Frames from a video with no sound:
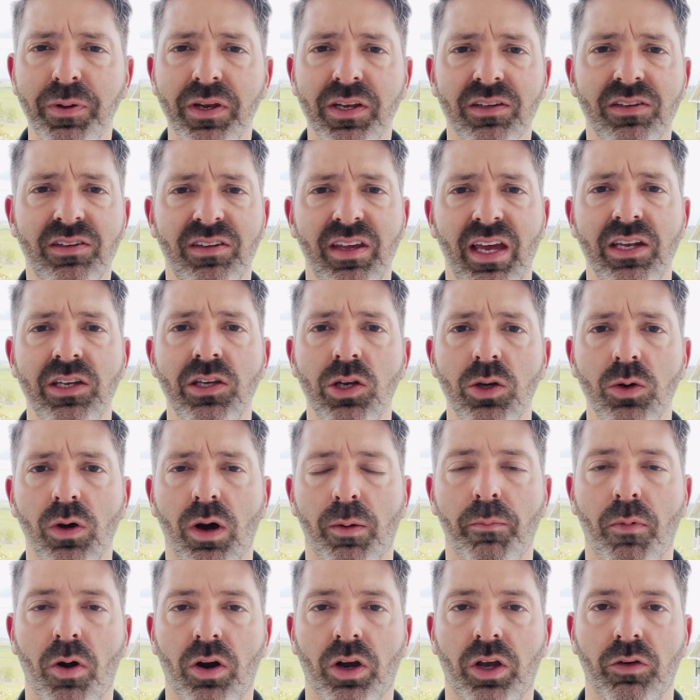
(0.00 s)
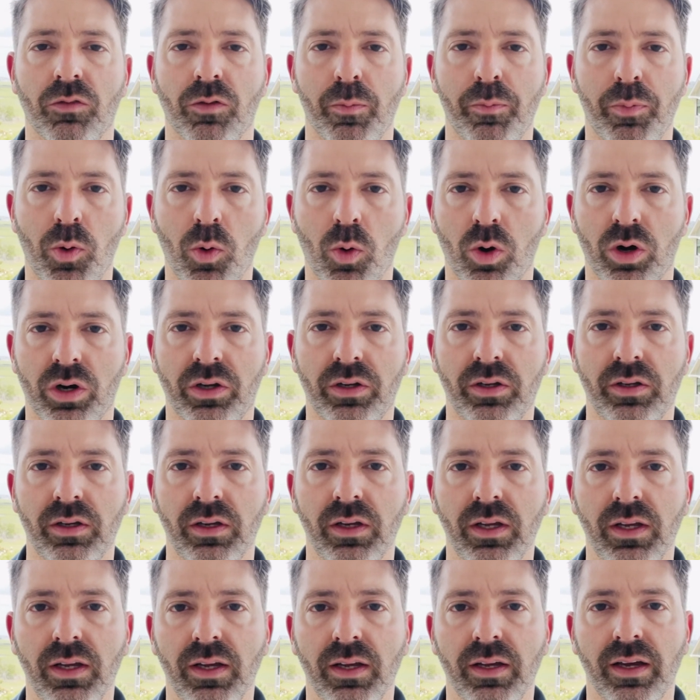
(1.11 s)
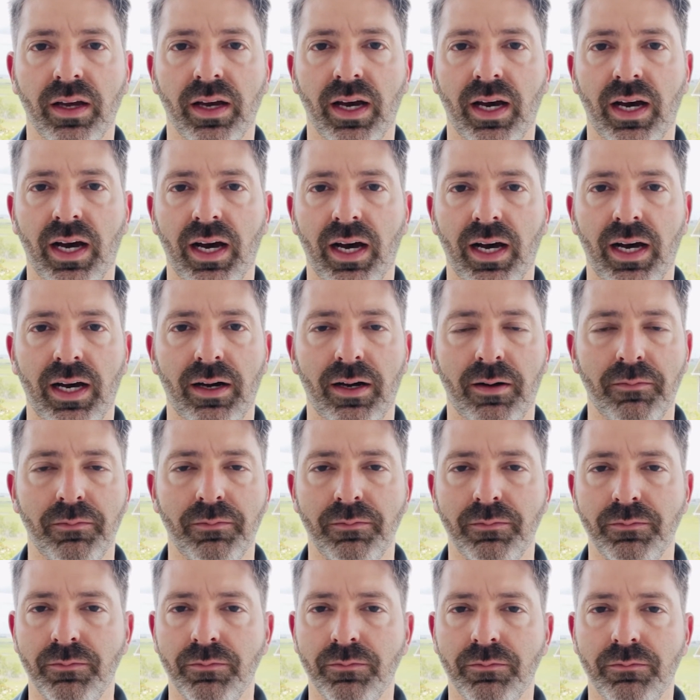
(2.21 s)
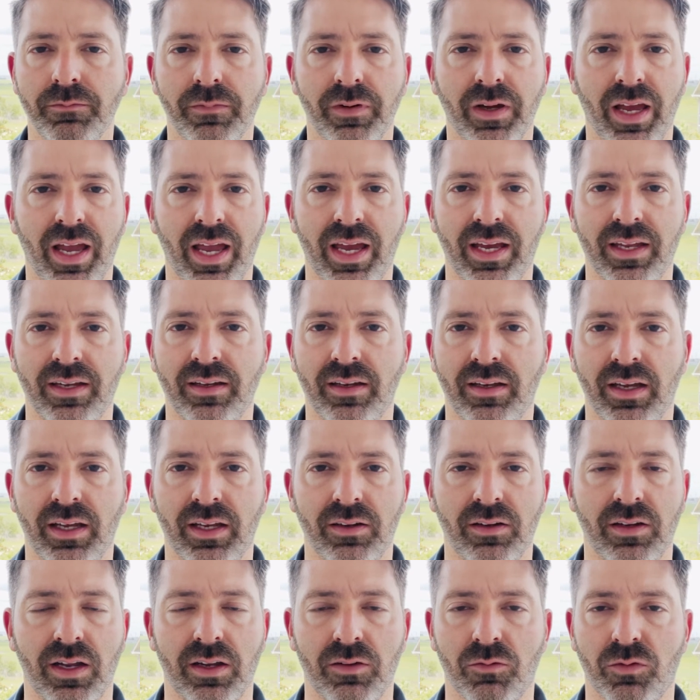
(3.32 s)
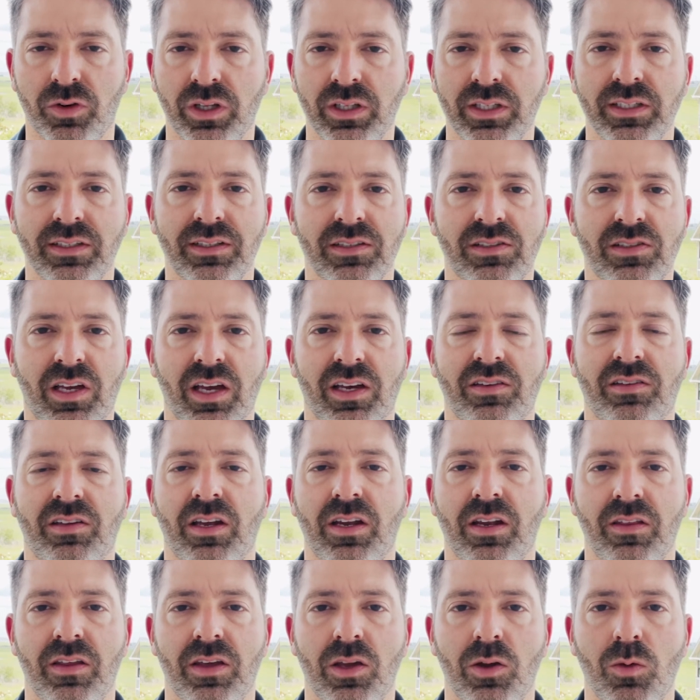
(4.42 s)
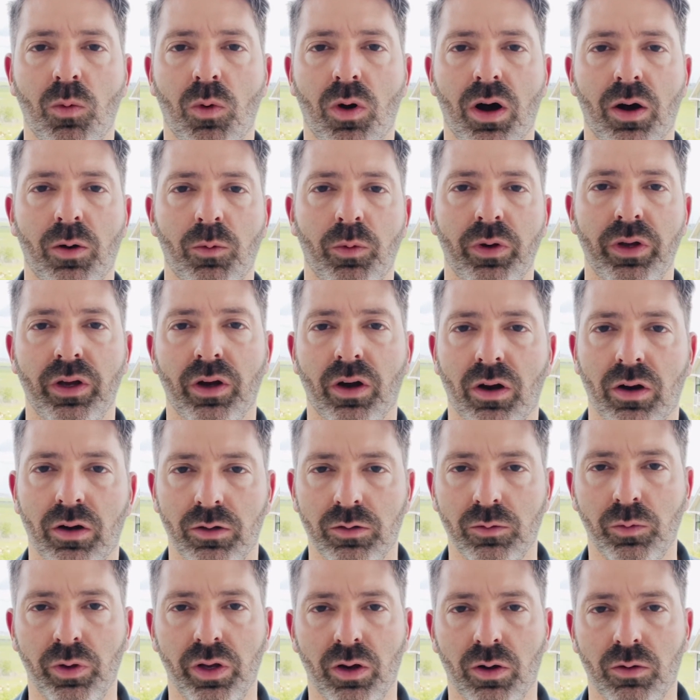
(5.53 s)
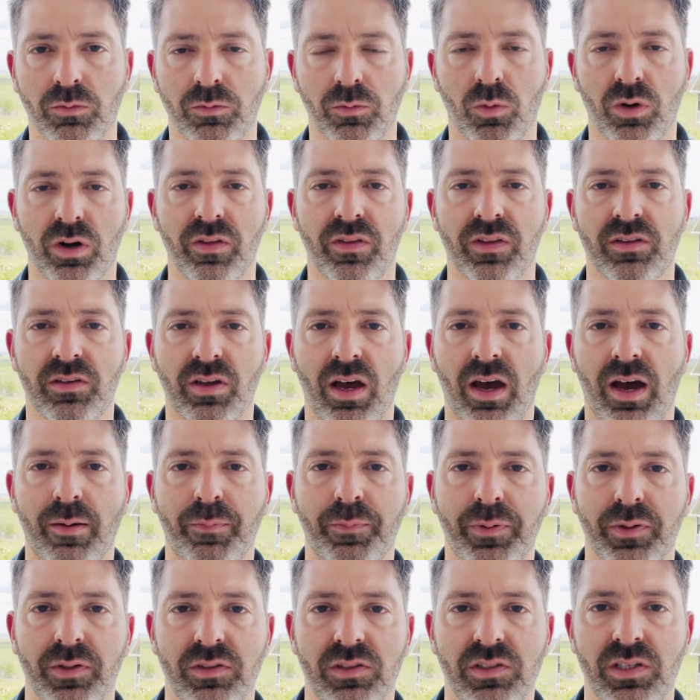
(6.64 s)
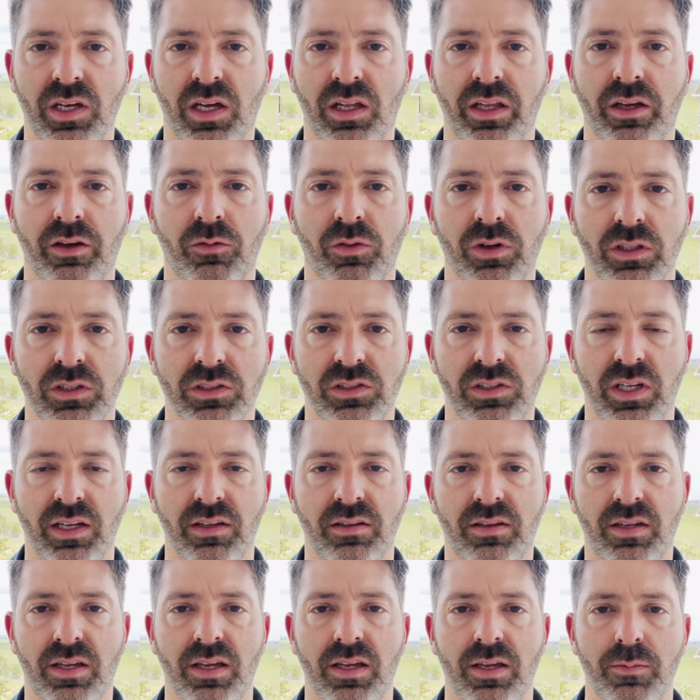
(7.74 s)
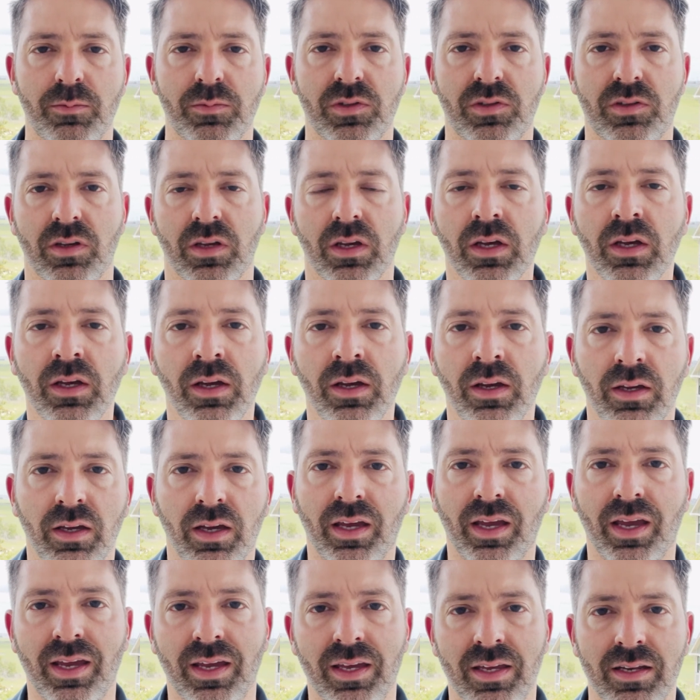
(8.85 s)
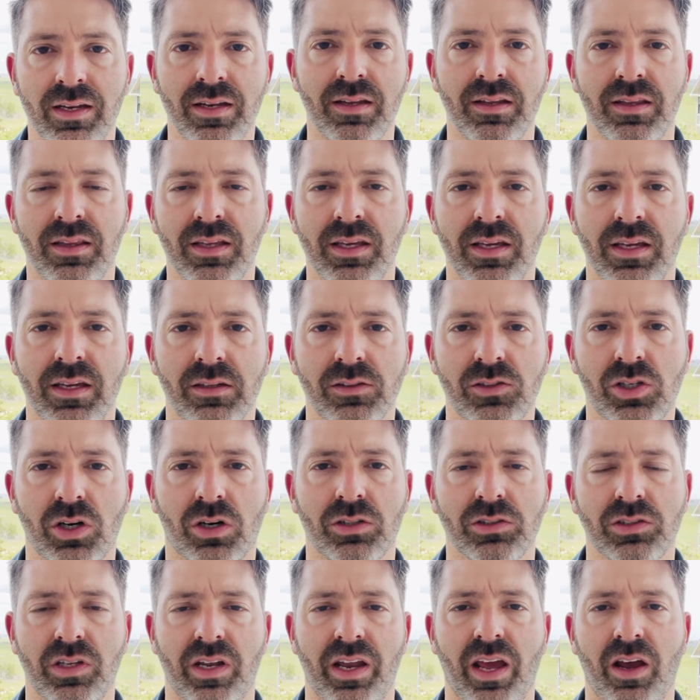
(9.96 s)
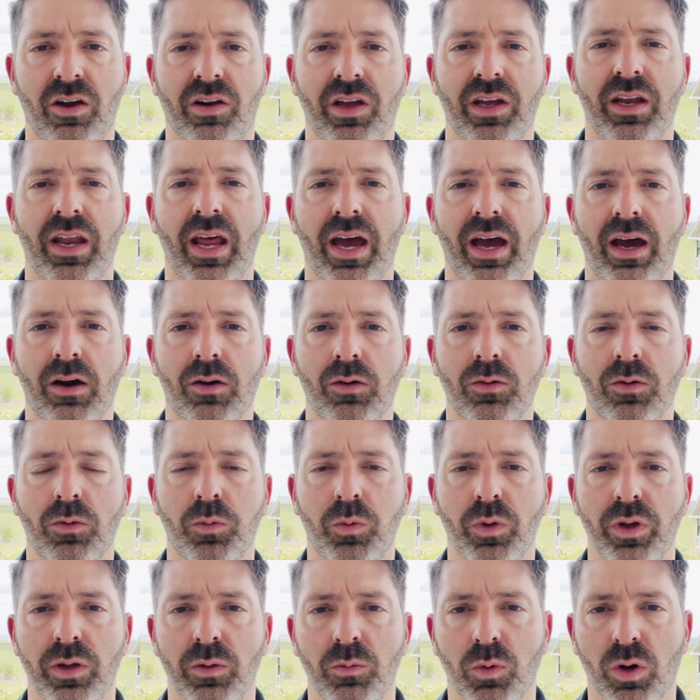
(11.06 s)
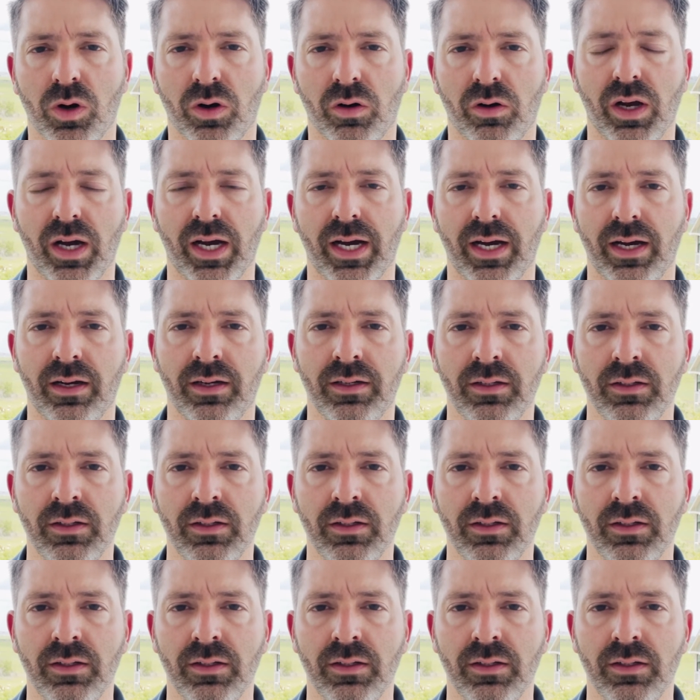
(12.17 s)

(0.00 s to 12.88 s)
to send you a market report and really discuss anything you want. We are one of the top selling real estate teams in the Charleston area now. We were